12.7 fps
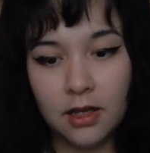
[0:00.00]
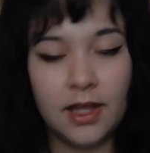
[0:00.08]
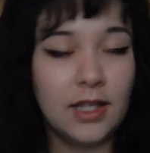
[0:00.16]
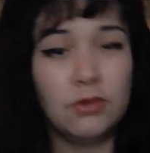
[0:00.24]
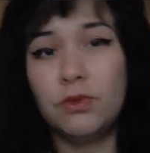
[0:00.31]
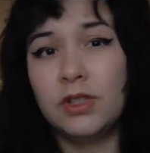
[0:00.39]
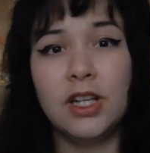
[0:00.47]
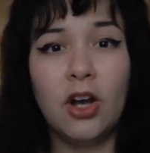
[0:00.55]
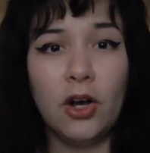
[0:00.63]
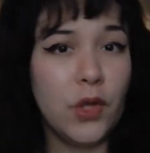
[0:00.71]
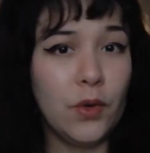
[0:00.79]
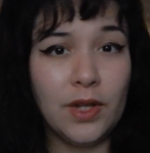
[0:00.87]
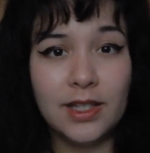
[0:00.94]
That's really
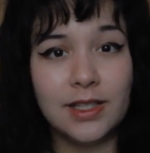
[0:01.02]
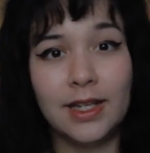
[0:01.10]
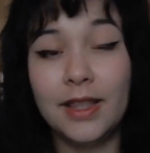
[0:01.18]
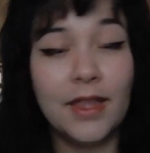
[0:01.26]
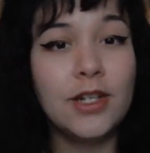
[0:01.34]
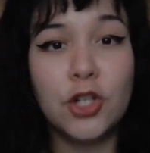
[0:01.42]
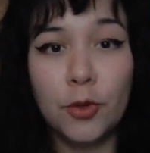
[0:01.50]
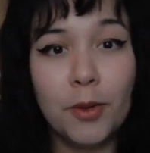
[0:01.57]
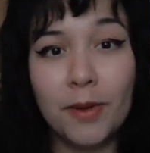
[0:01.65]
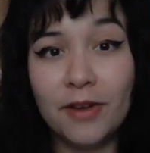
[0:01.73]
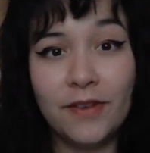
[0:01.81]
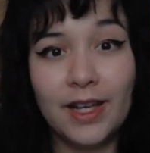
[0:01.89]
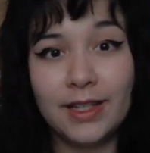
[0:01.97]
all you need to get that
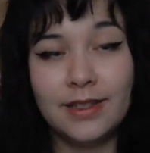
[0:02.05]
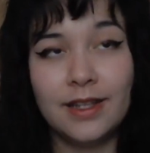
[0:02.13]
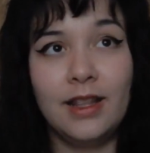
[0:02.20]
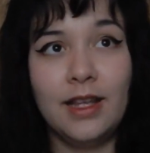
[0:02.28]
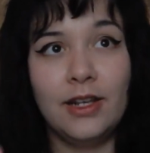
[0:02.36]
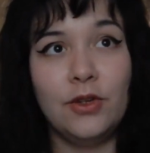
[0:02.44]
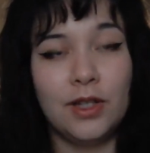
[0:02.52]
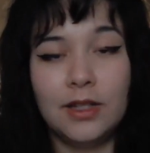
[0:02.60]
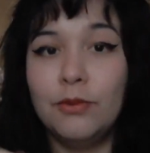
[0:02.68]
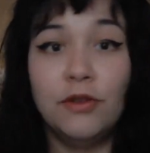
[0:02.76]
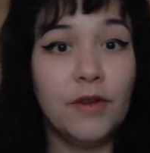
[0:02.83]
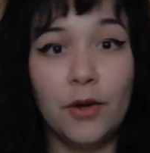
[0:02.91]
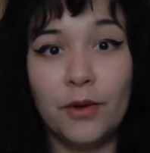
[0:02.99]
dopamine fix, and then you can
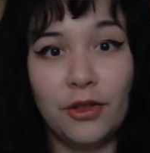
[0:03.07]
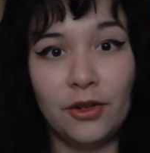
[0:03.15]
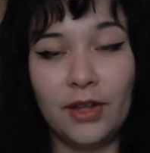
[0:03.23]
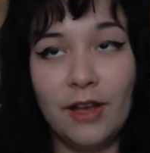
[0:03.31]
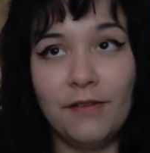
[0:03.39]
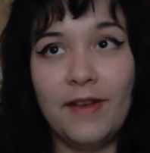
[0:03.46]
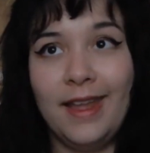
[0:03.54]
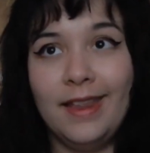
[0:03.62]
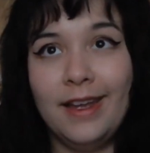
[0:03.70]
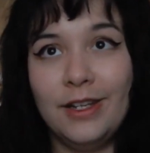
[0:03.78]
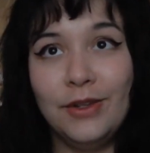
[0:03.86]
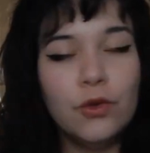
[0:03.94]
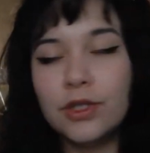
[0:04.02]
move on with your life and
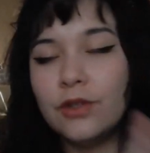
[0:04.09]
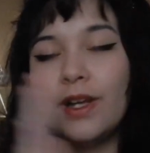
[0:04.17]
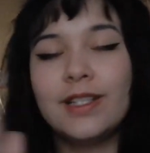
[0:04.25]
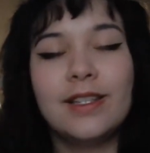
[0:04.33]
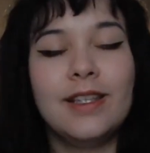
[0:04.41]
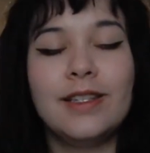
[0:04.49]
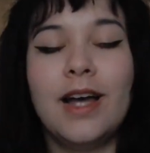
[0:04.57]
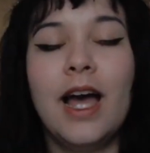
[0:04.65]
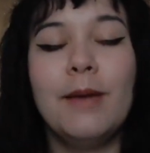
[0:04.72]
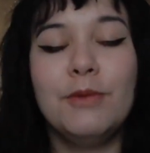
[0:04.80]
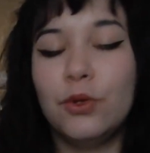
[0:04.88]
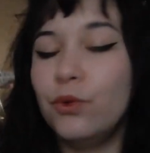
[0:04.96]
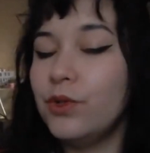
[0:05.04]
then use the rest of the
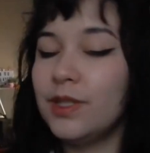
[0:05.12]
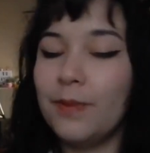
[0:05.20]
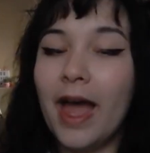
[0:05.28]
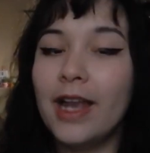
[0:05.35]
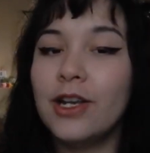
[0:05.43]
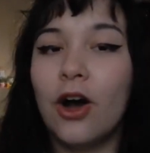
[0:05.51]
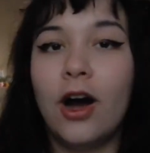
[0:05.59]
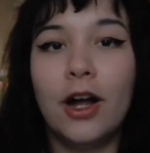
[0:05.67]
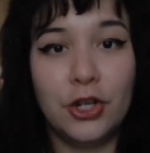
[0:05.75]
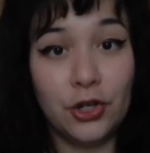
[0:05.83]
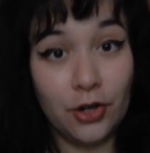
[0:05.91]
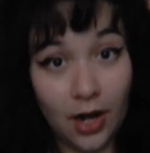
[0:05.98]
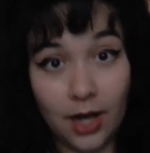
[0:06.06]
time to spend on
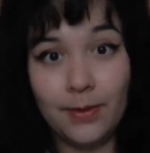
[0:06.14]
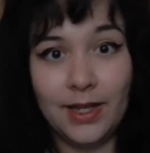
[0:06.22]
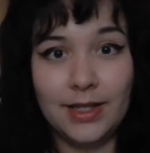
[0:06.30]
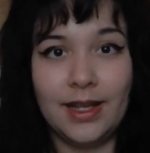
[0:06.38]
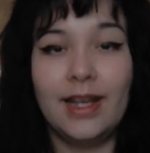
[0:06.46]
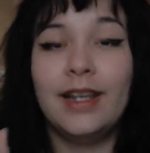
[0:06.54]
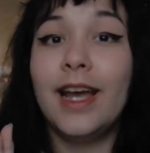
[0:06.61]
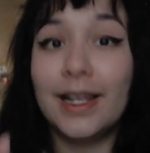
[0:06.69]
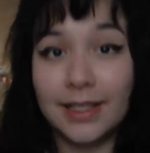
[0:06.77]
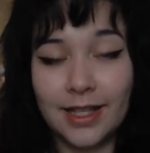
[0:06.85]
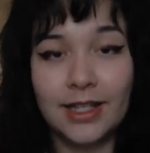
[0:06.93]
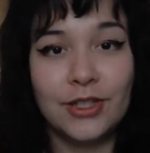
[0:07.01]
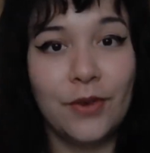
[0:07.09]
your hobbies. And
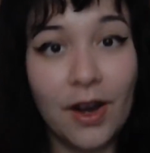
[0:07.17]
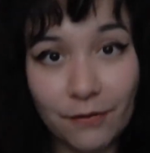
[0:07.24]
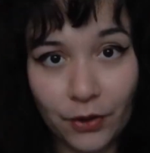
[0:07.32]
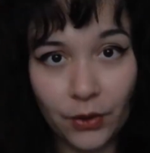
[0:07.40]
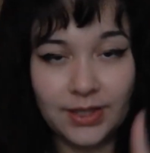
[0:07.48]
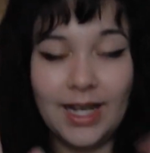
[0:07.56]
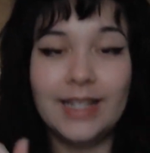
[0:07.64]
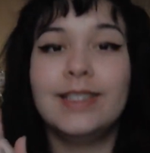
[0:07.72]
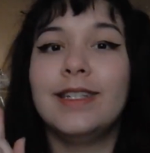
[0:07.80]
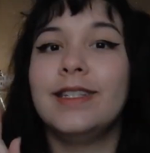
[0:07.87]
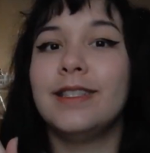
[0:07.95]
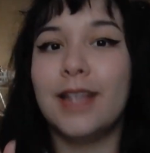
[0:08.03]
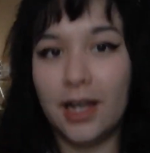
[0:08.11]
yes, that's right folks, I
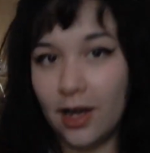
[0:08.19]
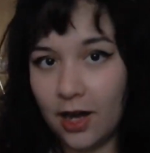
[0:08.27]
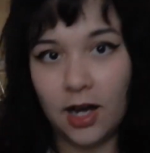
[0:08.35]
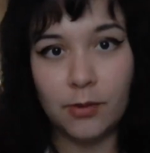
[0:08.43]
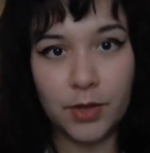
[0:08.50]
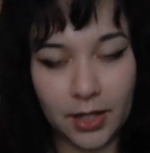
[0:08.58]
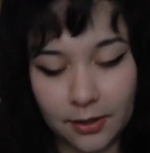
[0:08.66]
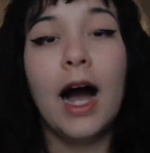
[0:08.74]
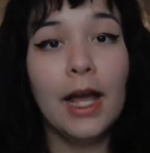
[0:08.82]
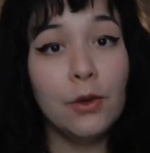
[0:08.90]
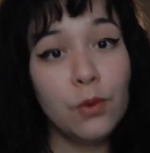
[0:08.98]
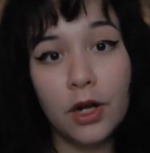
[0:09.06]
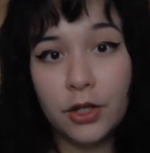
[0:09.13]
did say a hobby.
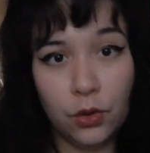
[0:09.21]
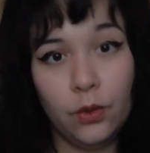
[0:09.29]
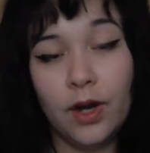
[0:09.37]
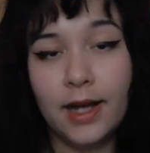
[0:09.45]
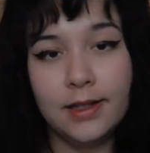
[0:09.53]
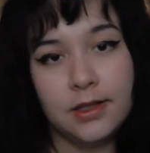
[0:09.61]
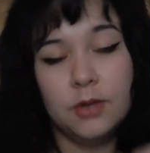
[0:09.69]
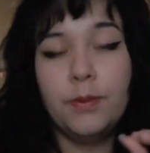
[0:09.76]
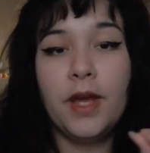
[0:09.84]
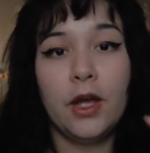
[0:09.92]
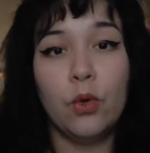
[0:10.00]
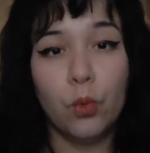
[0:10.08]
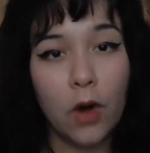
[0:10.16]
I want you guys to
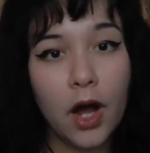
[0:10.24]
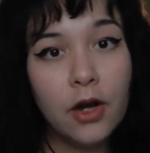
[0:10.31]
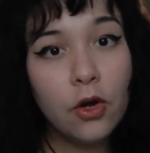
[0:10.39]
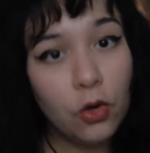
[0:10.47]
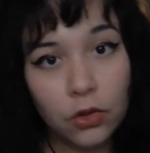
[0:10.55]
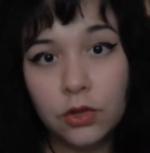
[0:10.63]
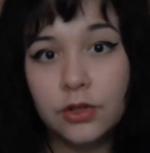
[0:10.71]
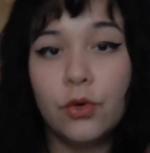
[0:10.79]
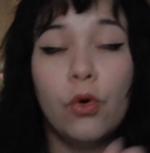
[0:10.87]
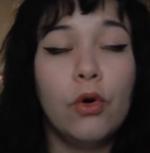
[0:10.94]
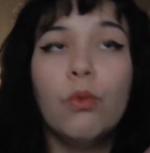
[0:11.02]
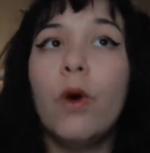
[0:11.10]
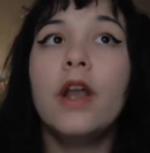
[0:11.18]
pick one old
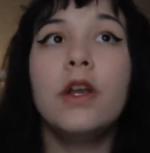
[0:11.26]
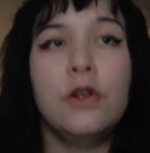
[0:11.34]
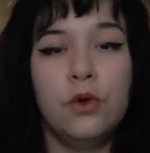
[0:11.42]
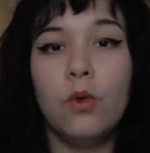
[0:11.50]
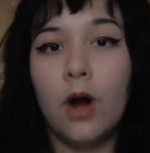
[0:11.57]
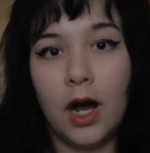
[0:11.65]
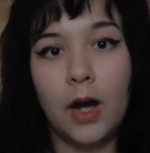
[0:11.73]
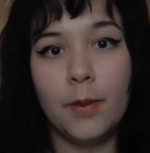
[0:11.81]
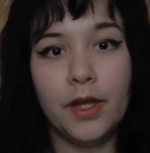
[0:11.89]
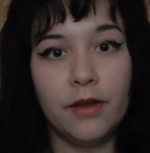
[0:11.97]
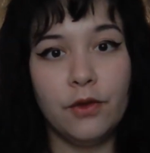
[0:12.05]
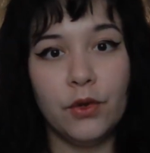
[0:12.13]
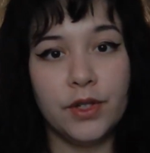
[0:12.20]
or one new
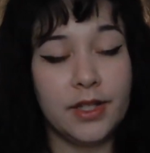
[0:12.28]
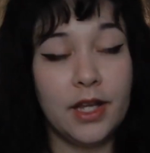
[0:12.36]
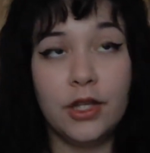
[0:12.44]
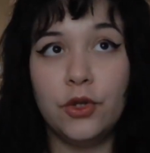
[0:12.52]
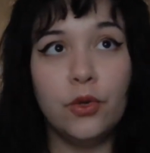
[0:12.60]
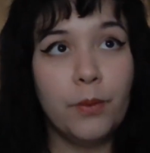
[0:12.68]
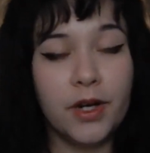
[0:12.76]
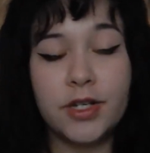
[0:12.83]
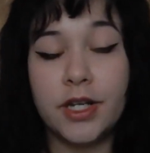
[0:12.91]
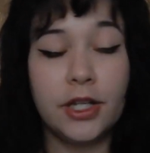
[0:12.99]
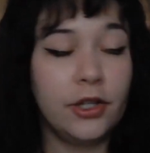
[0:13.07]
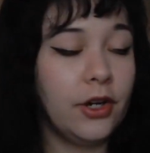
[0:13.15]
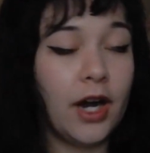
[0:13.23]
hobby of yours that you
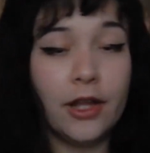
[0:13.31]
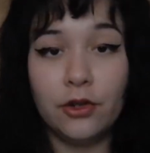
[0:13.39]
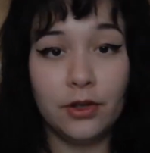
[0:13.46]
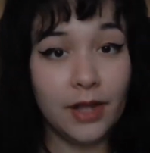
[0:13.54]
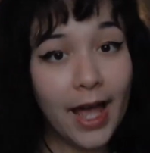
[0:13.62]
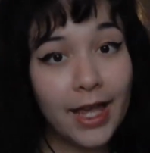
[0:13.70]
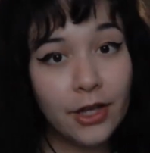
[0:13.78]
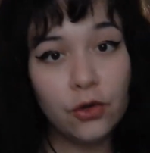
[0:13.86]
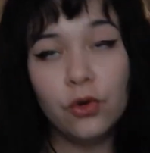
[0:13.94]
particularly either like